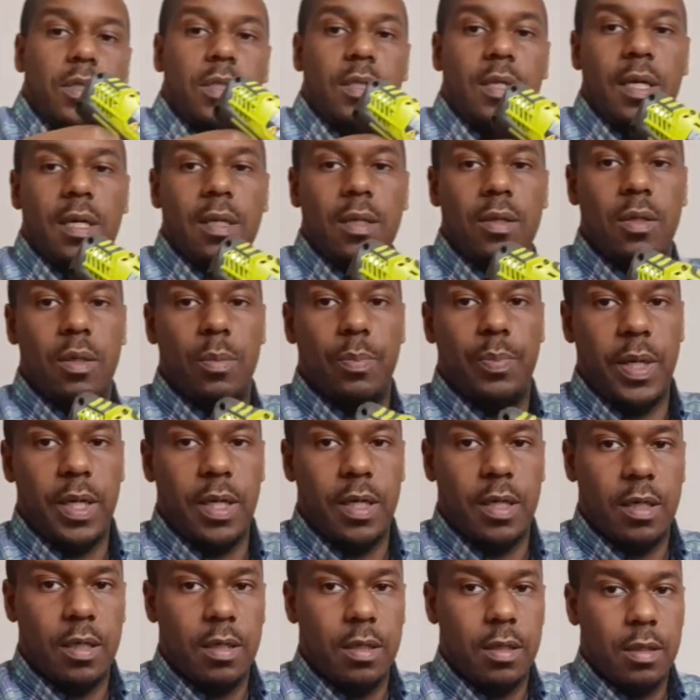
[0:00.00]
a little better.
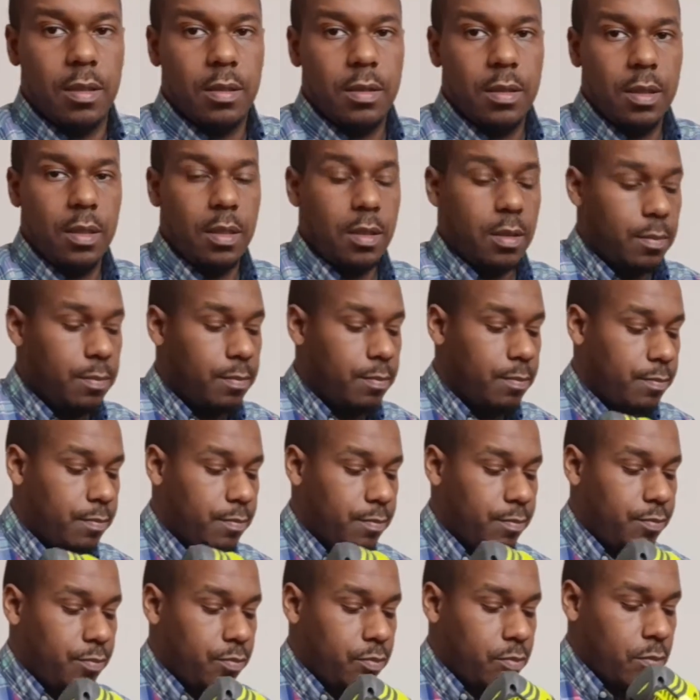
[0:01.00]
See them?
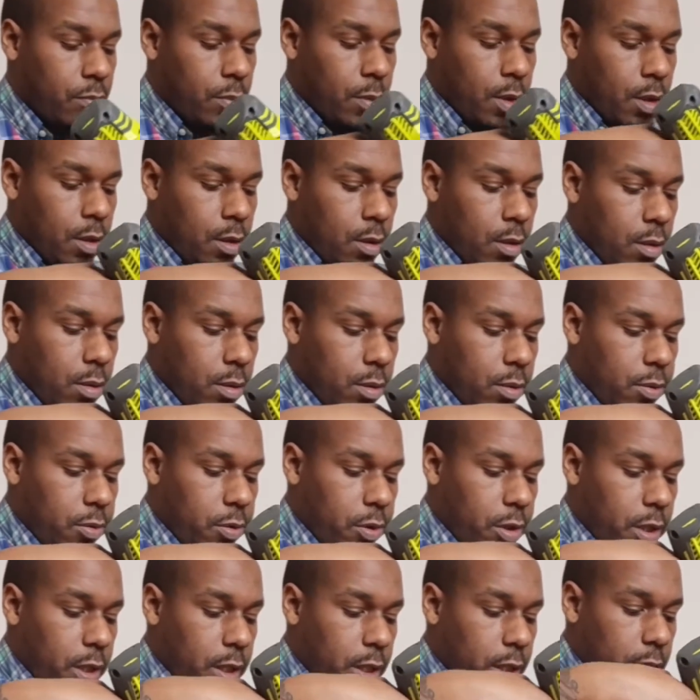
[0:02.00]

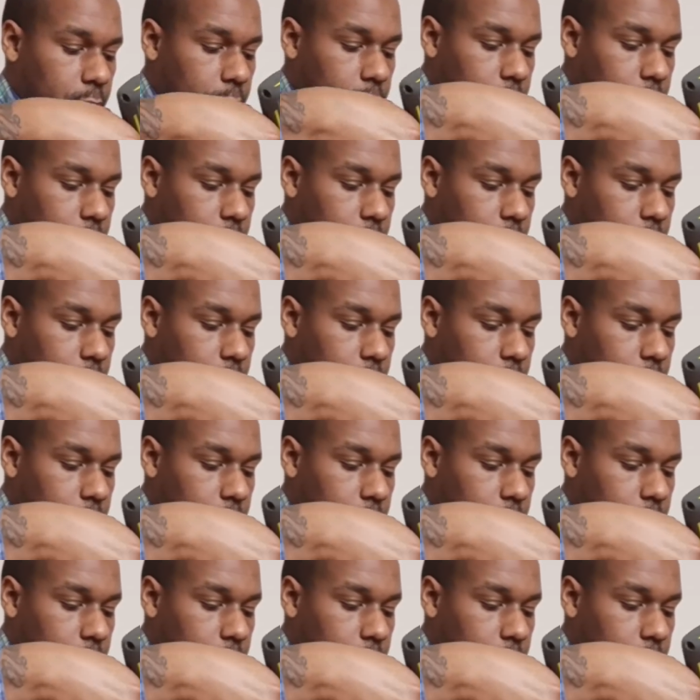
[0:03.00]
3.